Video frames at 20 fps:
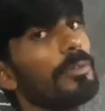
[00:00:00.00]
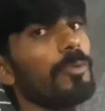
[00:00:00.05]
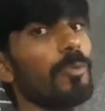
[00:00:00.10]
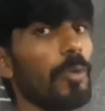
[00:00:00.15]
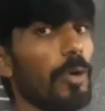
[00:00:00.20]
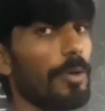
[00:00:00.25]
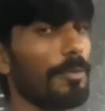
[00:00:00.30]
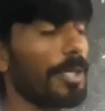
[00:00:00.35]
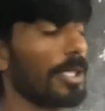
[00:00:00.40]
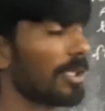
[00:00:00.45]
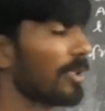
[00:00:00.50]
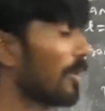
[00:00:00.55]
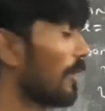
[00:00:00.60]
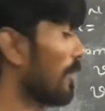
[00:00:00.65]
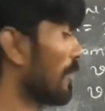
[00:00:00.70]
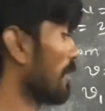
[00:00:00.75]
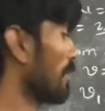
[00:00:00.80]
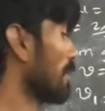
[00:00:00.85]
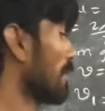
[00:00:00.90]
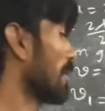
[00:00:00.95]

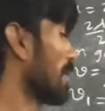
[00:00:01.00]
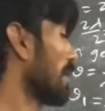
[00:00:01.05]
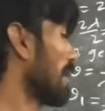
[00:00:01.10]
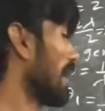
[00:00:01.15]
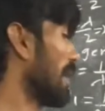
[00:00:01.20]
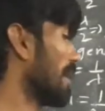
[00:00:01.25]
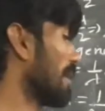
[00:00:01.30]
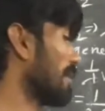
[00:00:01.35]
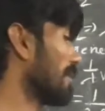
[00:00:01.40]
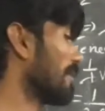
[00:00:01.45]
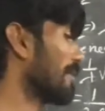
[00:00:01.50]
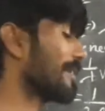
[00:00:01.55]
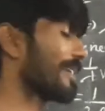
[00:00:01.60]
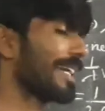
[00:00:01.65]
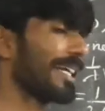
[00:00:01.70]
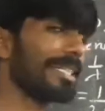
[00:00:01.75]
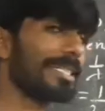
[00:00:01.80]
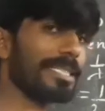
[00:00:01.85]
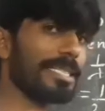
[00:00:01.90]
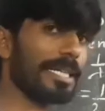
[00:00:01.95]
overtone, and
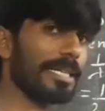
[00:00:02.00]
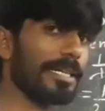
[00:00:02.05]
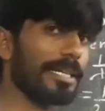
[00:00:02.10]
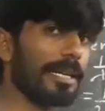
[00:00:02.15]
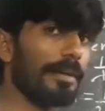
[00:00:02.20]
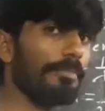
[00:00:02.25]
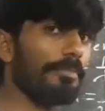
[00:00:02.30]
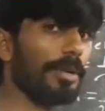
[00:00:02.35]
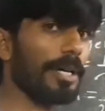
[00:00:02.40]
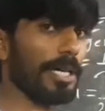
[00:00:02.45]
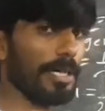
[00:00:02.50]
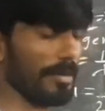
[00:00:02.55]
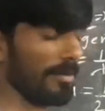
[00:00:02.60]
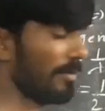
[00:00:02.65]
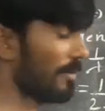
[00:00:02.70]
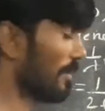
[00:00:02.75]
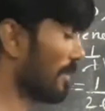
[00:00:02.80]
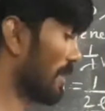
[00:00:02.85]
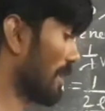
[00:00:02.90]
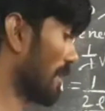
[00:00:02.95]
right side number,
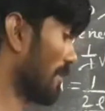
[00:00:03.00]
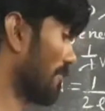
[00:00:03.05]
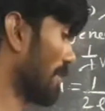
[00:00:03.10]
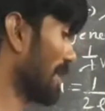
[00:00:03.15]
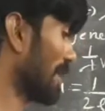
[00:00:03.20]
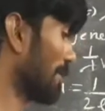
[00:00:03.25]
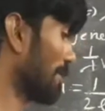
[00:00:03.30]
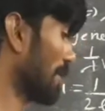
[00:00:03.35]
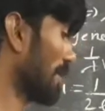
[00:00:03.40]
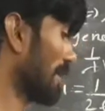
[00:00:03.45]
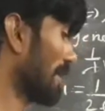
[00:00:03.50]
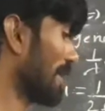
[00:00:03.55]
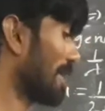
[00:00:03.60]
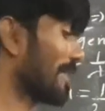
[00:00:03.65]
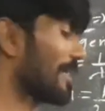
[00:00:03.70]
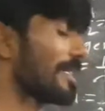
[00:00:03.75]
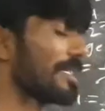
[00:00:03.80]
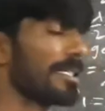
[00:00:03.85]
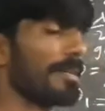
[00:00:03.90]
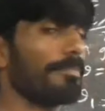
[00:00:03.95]
the multiple
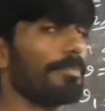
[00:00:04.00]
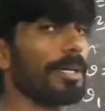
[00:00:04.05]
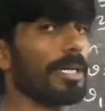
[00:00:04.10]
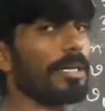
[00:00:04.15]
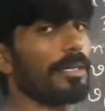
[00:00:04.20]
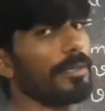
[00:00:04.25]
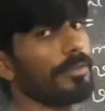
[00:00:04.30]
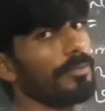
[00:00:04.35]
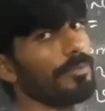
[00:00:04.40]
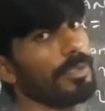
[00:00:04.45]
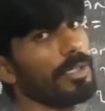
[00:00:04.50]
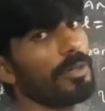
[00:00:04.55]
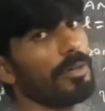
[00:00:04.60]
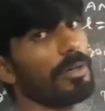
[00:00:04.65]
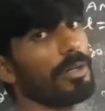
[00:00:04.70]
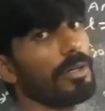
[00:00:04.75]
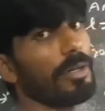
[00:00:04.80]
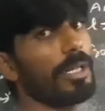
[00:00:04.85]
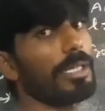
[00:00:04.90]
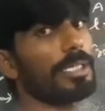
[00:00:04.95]
integral number, we
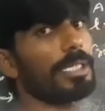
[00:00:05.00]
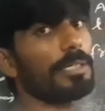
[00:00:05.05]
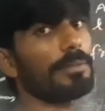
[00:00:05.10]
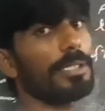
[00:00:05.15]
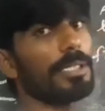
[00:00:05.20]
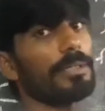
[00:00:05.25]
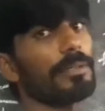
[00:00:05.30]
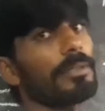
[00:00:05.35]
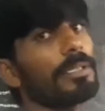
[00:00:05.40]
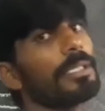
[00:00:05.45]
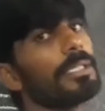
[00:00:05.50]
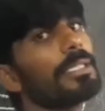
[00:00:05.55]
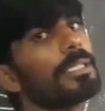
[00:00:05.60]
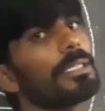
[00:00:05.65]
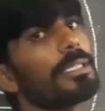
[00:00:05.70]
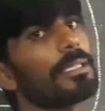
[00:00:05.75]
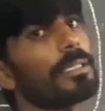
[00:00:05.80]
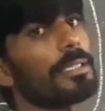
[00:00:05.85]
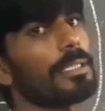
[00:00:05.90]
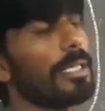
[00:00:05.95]
can call that one.
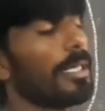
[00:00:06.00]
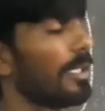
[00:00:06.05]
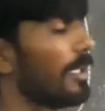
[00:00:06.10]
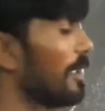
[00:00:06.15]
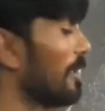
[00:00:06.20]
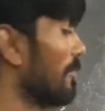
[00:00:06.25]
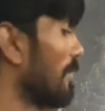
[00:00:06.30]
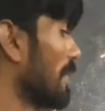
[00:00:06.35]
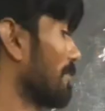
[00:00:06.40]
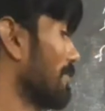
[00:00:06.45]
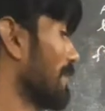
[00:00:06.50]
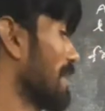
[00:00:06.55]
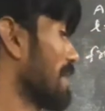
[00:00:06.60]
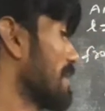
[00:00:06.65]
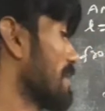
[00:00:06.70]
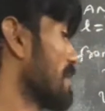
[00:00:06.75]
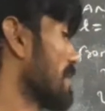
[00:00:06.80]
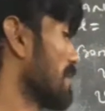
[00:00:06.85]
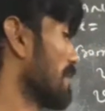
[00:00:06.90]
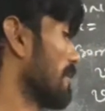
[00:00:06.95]
Third one
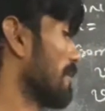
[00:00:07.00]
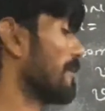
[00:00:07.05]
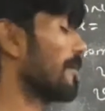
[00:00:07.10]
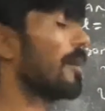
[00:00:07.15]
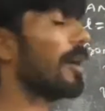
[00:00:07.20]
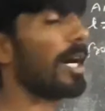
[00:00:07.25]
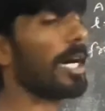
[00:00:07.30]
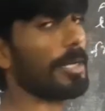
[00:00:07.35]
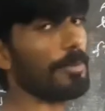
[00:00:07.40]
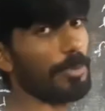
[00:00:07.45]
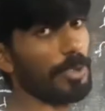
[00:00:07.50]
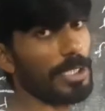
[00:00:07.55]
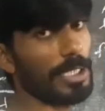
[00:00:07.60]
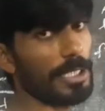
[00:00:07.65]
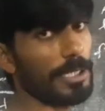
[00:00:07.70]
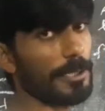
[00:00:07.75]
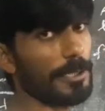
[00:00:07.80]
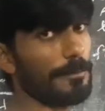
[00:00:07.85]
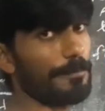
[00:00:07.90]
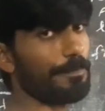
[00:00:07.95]
means
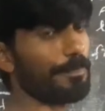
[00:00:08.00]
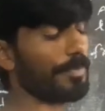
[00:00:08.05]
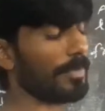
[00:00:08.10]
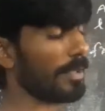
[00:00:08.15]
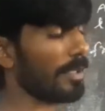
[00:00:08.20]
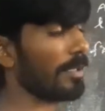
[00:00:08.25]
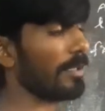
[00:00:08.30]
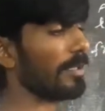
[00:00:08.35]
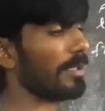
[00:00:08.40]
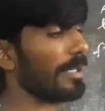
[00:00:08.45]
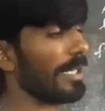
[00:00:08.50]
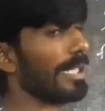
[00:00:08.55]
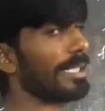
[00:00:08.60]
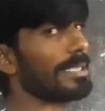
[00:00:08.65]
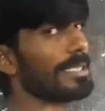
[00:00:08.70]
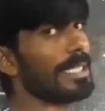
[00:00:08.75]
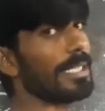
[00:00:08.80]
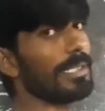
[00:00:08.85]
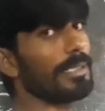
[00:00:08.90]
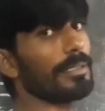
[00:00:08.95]
harmonic. Right
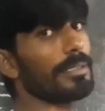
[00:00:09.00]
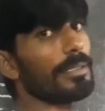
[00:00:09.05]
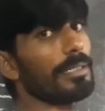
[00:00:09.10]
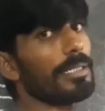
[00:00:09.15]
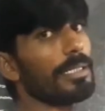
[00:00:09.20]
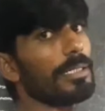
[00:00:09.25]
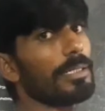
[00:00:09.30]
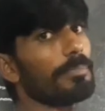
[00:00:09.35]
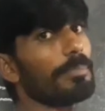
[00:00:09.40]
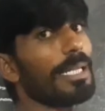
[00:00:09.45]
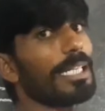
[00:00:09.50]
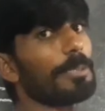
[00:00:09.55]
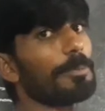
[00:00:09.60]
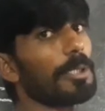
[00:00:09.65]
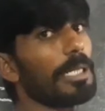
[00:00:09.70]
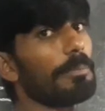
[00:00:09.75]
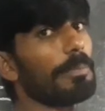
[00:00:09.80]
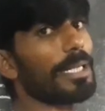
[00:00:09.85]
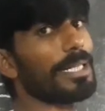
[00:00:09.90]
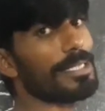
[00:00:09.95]
side multiple
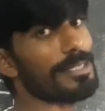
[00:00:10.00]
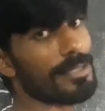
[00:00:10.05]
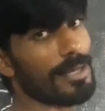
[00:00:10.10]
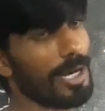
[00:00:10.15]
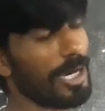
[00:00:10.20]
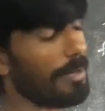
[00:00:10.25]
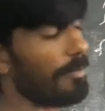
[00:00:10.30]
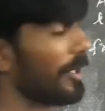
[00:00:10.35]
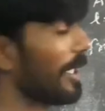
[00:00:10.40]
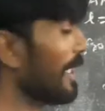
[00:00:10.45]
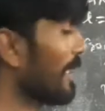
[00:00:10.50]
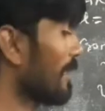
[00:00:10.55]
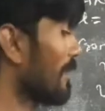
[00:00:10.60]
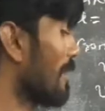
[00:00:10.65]
number is harmonic.